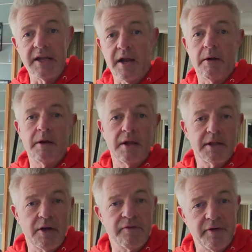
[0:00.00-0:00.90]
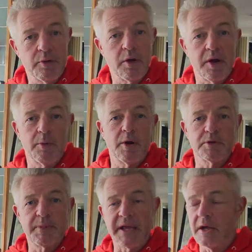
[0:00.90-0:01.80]
it? Yeah. You know, I don't feel like the
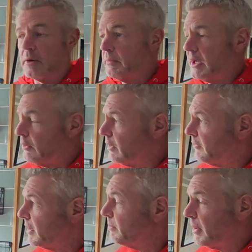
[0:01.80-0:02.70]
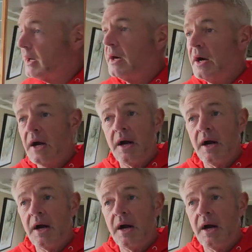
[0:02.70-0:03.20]
world's picking on me or anything, but...